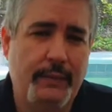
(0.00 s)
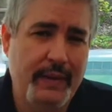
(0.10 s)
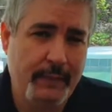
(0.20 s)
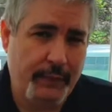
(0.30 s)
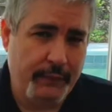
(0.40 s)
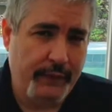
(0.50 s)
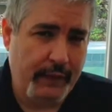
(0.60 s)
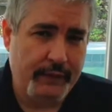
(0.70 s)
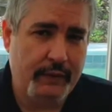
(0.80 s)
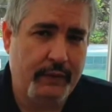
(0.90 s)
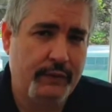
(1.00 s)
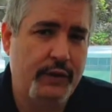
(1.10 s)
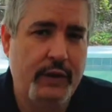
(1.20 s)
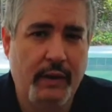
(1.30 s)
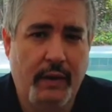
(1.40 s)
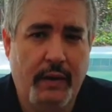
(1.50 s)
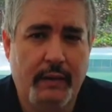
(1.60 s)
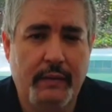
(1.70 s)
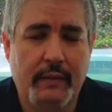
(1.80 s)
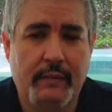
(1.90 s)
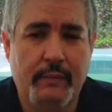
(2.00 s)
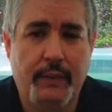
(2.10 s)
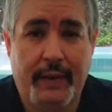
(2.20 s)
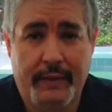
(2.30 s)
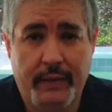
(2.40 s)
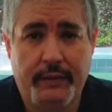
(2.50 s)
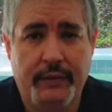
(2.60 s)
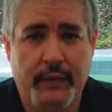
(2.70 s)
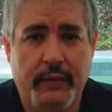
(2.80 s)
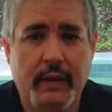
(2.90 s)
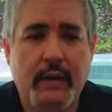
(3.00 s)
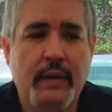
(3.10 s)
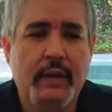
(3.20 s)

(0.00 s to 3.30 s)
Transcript: be a professional Qigong practitioner,